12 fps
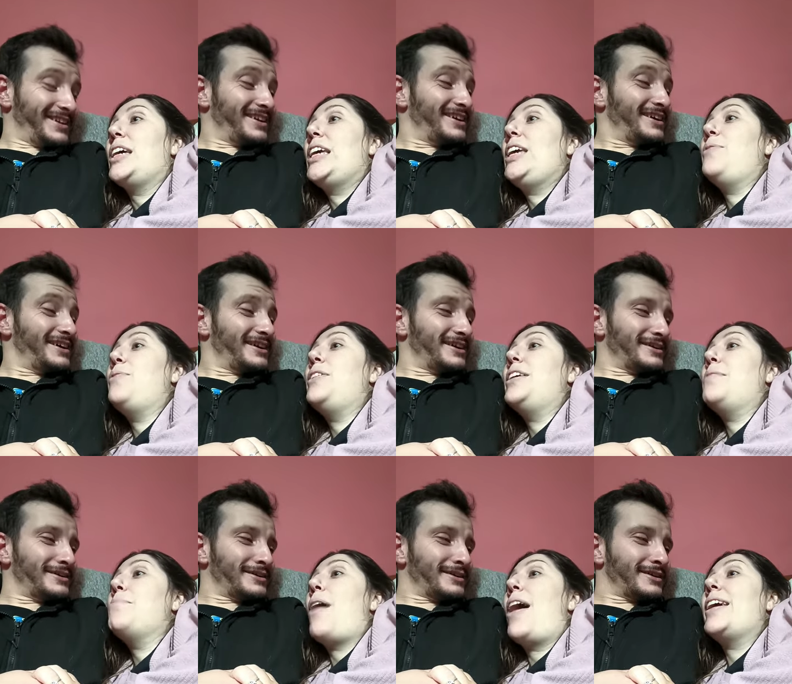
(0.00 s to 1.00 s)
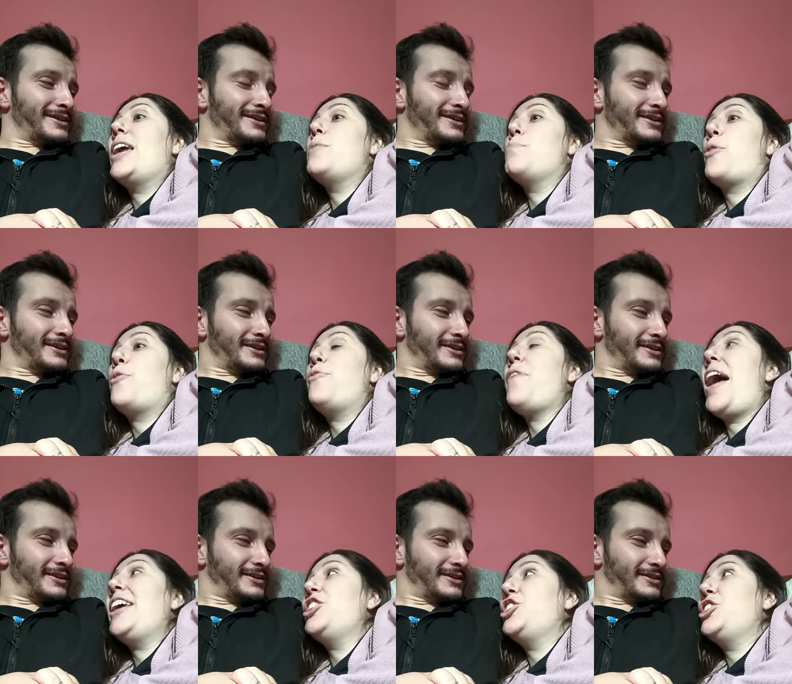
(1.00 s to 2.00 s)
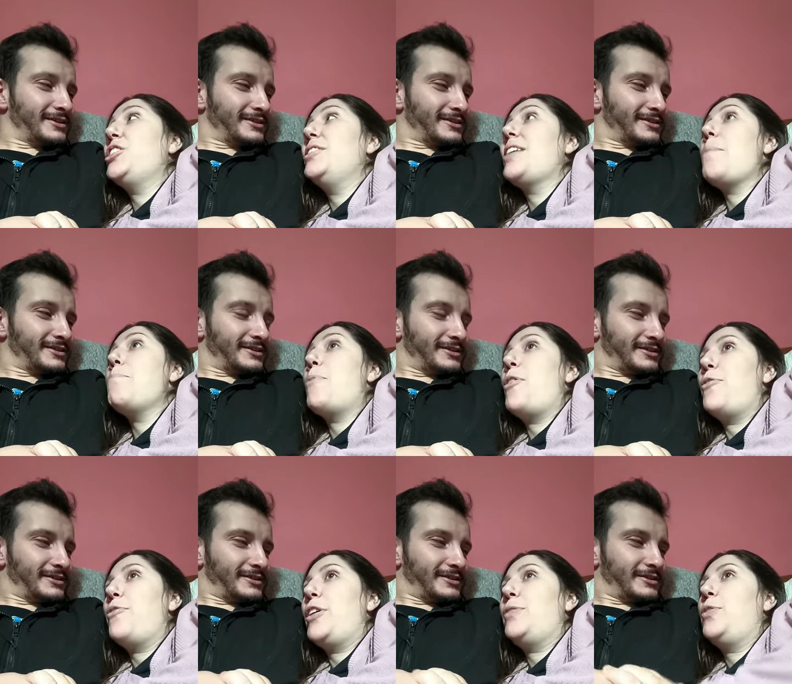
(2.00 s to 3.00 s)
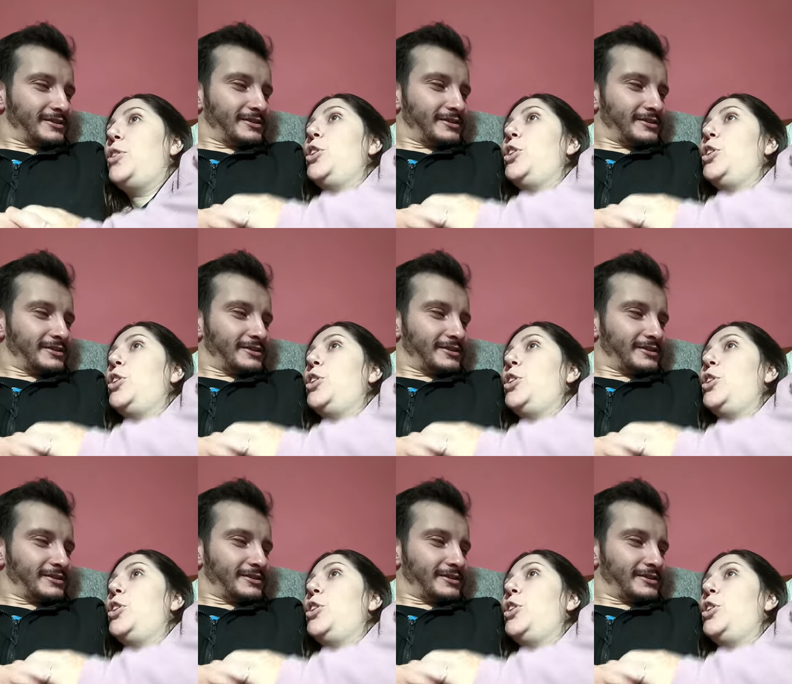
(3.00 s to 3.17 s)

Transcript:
Speaker 1: Even in my imperfections, I'm perfect for